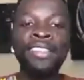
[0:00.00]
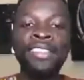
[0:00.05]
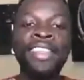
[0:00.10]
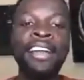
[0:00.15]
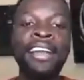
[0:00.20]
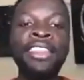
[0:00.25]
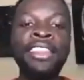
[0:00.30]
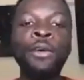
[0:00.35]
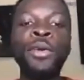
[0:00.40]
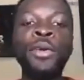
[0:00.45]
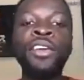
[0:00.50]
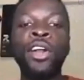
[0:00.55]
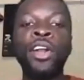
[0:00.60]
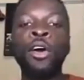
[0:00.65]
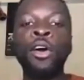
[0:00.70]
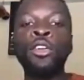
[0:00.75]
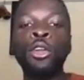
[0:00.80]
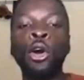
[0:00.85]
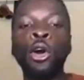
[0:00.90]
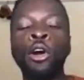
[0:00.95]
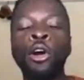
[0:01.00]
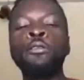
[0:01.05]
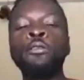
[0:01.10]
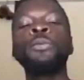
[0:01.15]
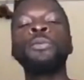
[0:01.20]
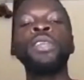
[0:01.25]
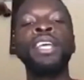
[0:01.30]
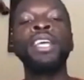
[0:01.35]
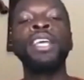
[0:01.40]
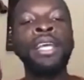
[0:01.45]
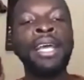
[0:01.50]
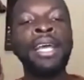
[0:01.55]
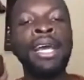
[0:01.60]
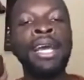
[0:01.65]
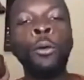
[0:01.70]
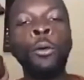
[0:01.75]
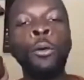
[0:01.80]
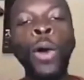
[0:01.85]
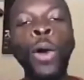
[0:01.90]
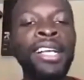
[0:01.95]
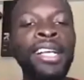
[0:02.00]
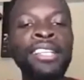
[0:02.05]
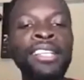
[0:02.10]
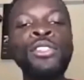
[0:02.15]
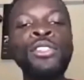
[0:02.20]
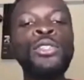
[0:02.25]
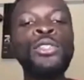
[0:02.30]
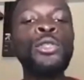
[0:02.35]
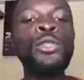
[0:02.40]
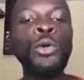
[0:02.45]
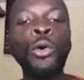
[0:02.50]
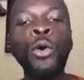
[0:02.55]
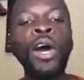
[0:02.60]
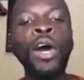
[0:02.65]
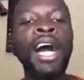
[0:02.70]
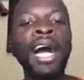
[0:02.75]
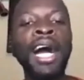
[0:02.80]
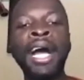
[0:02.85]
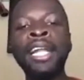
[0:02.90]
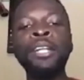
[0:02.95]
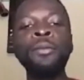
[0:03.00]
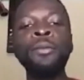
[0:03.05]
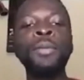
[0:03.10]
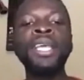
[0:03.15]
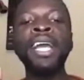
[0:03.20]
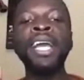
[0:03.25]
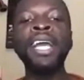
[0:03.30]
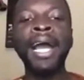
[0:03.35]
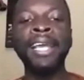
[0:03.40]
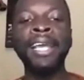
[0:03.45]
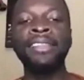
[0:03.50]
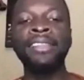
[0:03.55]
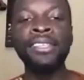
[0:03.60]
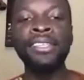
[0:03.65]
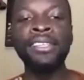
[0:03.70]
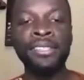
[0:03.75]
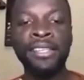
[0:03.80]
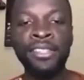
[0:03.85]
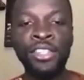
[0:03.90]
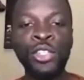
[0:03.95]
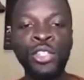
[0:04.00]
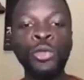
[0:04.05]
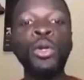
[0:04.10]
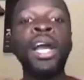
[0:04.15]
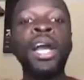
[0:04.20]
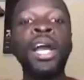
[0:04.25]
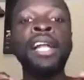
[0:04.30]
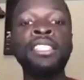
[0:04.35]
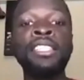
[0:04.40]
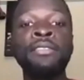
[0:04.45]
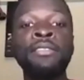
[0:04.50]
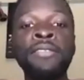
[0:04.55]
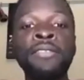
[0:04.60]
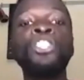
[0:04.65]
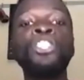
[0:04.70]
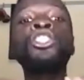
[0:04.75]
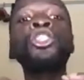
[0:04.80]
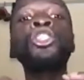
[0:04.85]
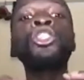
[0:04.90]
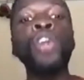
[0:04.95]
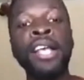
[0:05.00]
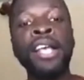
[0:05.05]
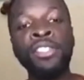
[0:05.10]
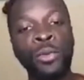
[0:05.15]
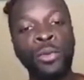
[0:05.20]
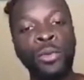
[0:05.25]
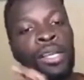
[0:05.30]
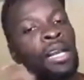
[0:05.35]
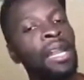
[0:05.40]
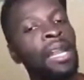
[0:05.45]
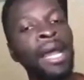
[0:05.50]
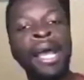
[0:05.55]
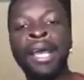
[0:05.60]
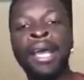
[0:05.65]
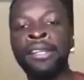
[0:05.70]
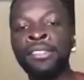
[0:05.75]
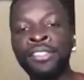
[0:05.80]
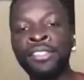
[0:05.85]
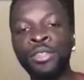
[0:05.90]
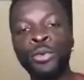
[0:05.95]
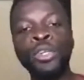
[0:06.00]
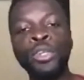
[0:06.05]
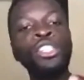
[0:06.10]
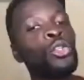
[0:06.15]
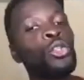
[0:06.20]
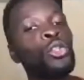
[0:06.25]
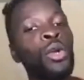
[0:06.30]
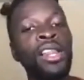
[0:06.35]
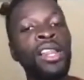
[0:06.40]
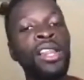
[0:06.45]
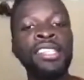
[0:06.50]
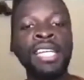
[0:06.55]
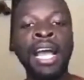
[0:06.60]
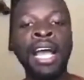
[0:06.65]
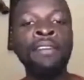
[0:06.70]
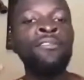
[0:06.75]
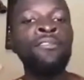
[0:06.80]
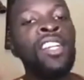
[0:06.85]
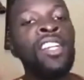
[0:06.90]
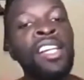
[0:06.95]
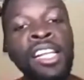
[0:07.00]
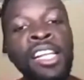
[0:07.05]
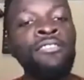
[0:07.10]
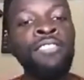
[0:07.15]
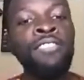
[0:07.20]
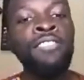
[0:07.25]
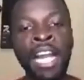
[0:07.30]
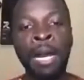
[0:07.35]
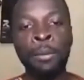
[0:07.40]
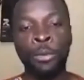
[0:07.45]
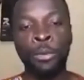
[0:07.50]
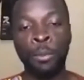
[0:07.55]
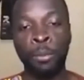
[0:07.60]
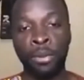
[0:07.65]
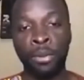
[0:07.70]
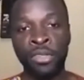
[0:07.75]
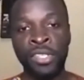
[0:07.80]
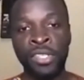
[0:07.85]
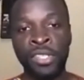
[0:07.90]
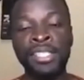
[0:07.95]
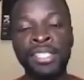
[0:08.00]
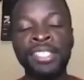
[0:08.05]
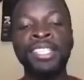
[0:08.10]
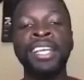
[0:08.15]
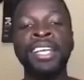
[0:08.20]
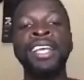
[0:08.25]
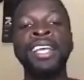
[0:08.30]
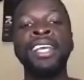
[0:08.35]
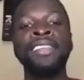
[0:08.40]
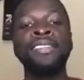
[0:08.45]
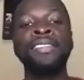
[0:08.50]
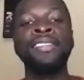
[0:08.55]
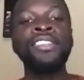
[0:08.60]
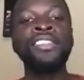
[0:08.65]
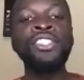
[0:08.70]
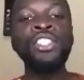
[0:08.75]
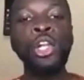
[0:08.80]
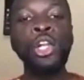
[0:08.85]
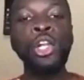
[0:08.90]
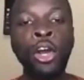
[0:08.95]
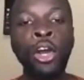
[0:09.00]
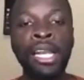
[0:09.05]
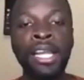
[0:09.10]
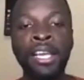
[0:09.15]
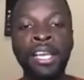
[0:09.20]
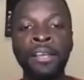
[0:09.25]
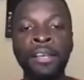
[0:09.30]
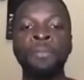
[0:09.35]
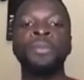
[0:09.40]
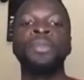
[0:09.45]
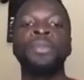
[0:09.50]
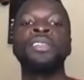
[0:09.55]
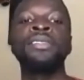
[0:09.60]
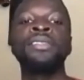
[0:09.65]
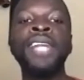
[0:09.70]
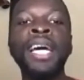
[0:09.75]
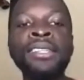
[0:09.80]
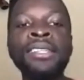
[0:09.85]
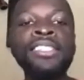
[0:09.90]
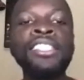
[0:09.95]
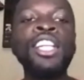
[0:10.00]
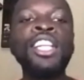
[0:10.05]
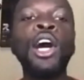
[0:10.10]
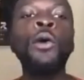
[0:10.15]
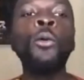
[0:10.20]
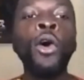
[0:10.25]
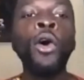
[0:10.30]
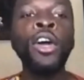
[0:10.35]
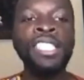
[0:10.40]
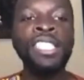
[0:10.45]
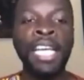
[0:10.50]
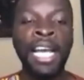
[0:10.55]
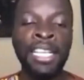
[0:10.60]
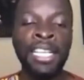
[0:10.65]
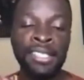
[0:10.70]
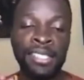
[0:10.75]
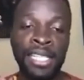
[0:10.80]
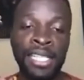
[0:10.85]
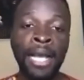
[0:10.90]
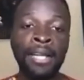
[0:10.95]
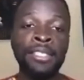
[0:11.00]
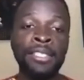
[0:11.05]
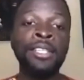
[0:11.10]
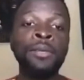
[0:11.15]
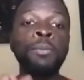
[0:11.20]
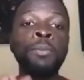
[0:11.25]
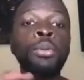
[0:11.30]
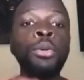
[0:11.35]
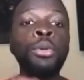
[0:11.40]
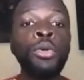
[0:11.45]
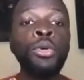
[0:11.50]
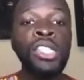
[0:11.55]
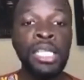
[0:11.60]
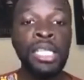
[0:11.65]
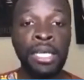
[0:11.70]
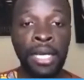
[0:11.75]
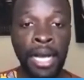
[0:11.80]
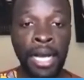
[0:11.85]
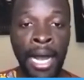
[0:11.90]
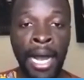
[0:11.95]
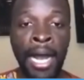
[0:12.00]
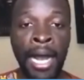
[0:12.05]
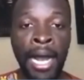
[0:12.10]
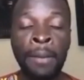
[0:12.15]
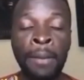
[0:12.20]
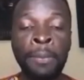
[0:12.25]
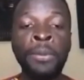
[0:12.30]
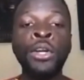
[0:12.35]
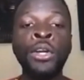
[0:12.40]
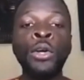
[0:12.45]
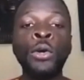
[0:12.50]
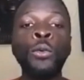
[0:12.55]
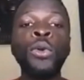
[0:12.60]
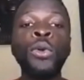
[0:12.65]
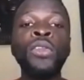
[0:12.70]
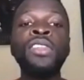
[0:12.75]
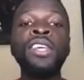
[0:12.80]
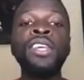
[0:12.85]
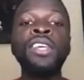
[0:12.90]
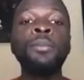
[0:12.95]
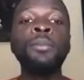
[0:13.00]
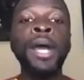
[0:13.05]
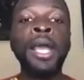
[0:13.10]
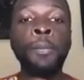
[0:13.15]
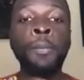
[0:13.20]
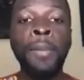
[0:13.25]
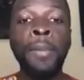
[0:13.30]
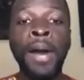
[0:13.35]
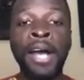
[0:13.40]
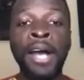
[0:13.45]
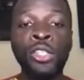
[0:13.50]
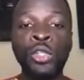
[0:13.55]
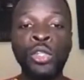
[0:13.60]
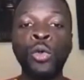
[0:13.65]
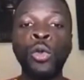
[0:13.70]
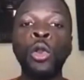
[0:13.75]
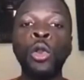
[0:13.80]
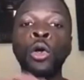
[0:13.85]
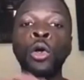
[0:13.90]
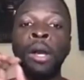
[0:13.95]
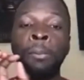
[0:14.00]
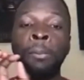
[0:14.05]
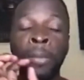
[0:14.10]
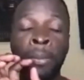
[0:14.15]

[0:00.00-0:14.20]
the other way around of working so hard behind the scenes to cultivate trust with clients, to ensure that I've delivered up on projects. Then slowly, that's now what I started putting up within my personal